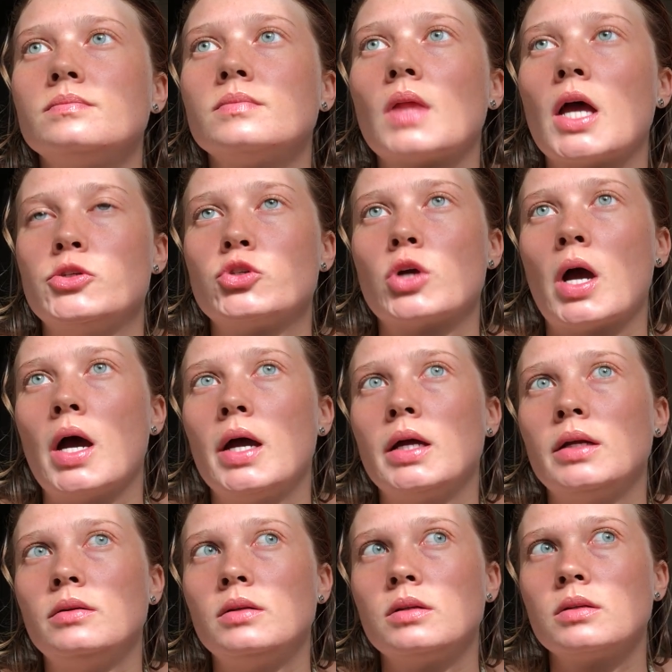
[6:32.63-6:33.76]
I
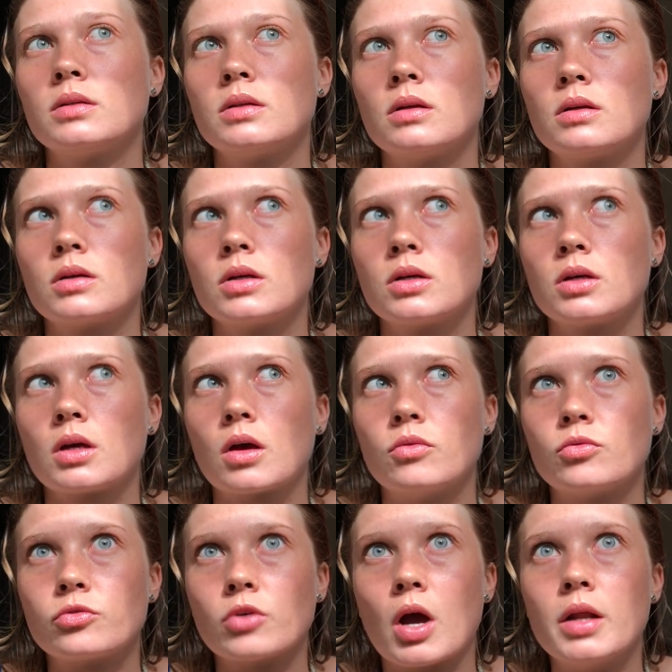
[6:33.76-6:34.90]
tried
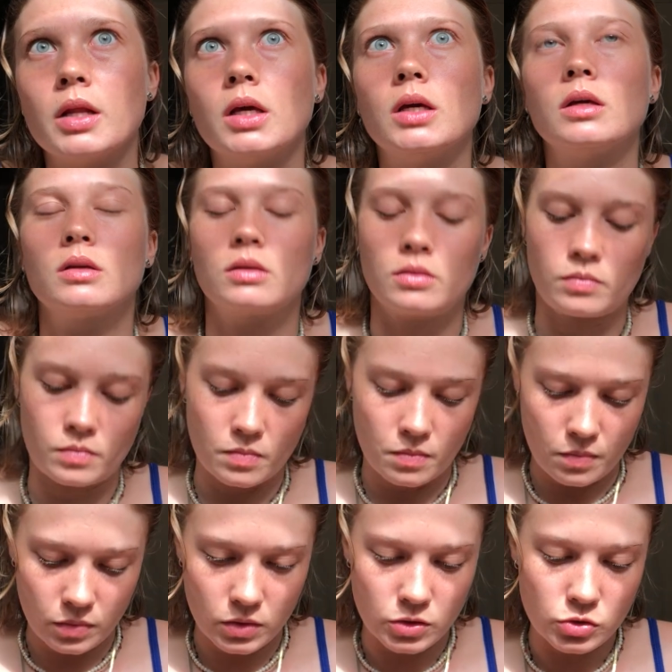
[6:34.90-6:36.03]
confronting
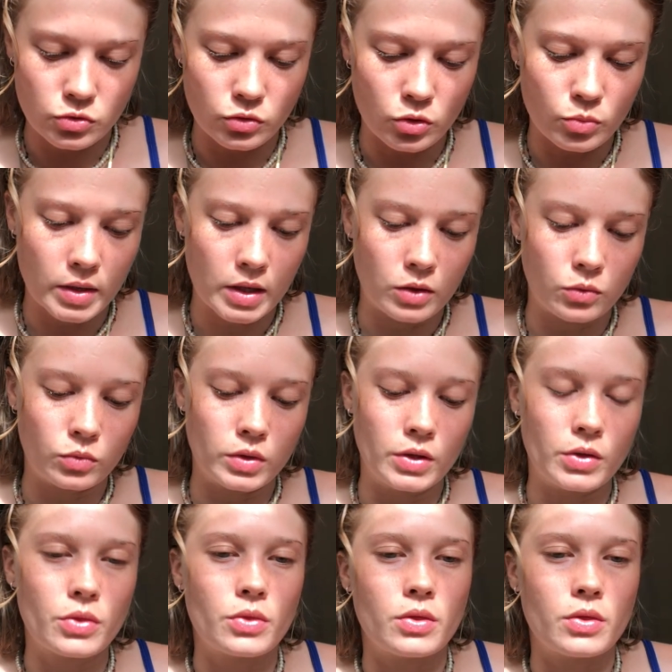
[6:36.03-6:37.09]
this roommate with